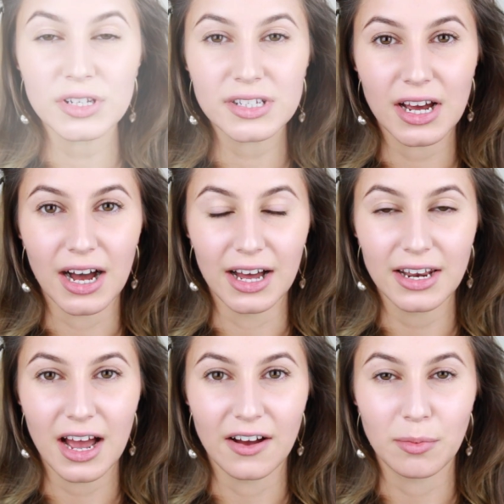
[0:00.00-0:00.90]
To
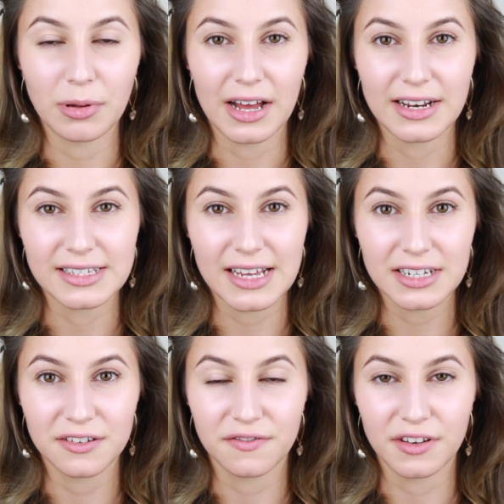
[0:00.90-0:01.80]
start, I've applied a
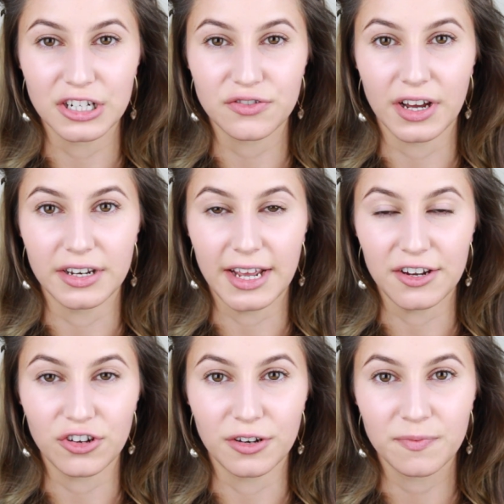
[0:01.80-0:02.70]
satin finish
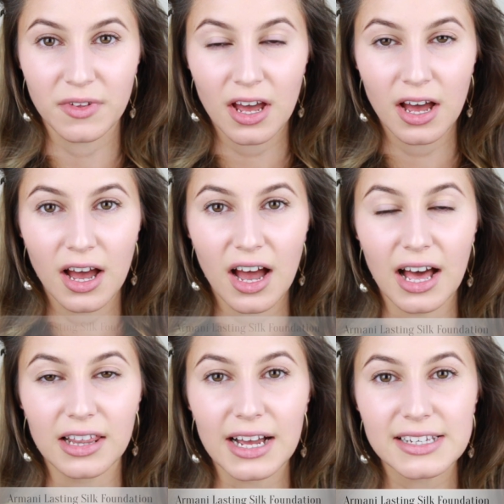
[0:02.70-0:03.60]
foundation.
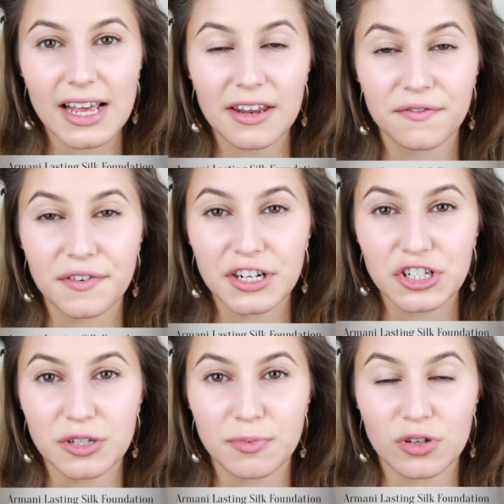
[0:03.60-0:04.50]
I like satin
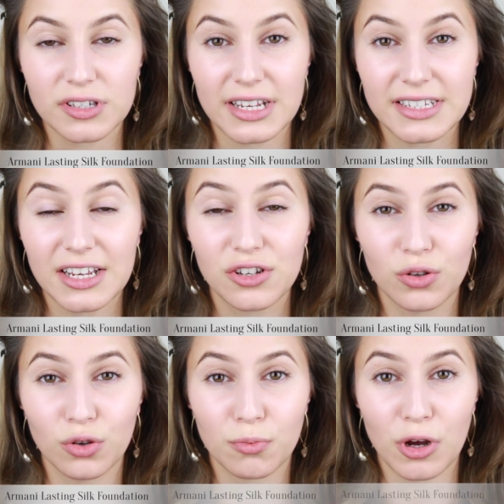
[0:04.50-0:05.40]
finishes because they tend
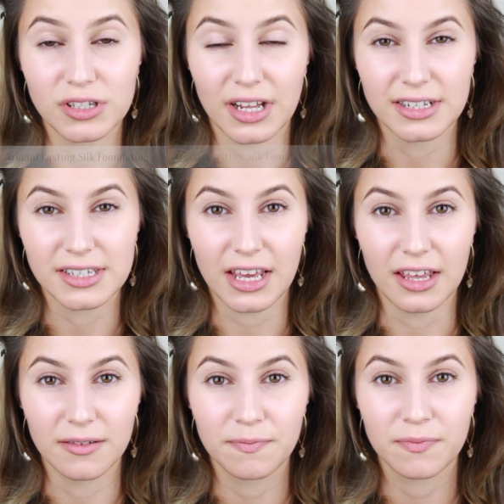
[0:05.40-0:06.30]
to look most like
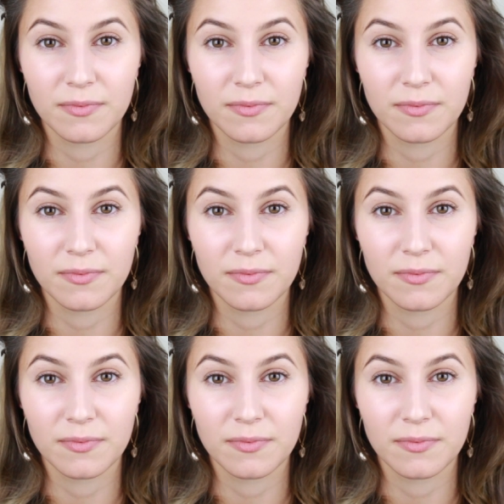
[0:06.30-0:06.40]
skin.